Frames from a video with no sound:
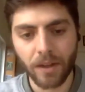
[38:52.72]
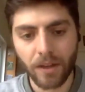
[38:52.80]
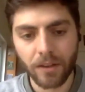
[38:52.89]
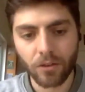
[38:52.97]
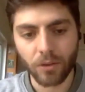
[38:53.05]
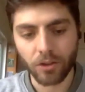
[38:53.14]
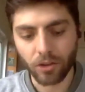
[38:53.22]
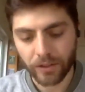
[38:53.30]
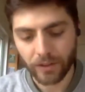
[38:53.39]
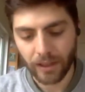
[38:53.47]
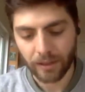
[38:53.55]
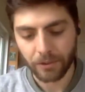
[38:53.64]
to
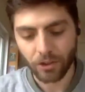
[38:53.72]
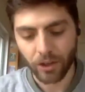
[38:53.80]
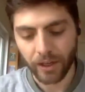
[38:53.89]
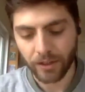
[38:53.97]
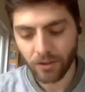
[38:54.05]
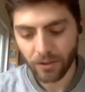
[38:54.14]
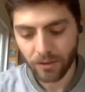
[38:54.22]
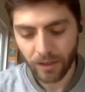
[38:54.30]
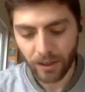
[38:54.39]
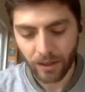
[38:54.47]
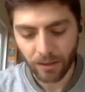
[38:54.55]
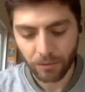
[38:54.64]
address climate change,
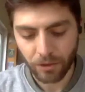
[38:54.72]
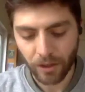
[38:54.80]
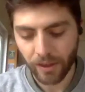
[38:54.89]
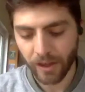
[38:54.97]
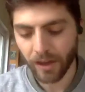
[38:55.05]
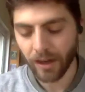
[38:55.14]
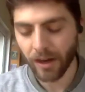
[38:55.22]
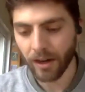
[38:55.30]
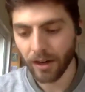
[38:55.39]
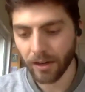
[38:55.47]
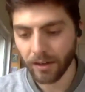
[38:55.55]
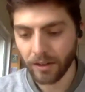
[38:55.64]
which I think
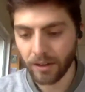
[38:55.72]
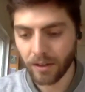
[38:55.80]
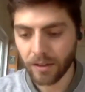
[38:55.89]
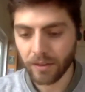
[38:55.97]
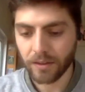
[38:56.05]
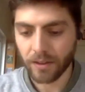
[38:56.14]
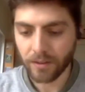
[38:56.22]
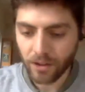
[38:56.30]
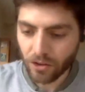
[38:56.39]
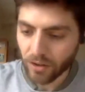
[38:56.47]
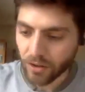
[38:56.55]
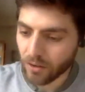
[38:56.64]
are
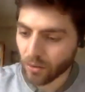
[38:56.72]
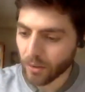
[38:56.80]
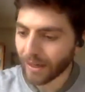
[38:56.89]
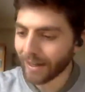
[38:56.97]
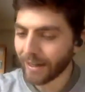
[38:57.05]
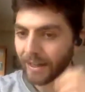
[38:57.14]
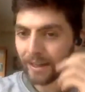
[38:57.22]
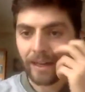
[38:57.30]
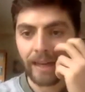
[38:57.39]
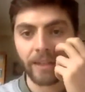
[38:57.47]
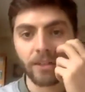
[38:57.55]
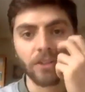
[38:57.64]
transitioning to a clean
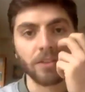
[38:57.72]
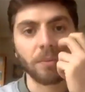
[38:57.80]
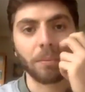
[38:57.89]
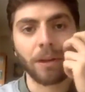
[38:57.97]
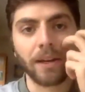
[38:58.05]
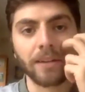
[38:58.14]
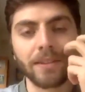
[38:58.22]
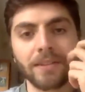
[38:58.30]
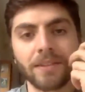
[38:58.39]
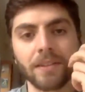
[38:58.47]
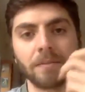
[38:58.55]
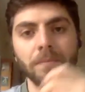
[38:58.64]
energy supply
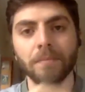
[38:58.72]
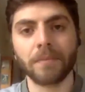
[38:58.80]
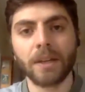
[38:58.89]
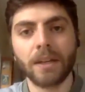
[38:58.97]
system,